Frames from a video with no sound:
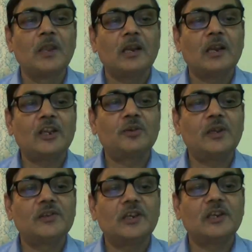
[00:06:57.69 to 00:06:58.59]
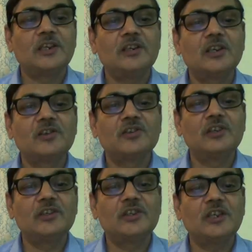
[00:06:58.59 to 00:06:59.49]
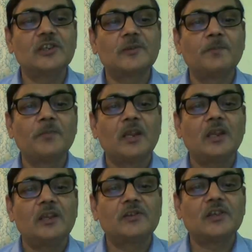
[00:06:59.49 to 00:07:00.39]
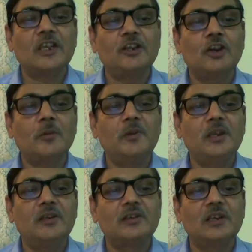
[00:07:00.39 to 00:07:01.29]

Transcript: Likewise, Huntington's disease is a dominant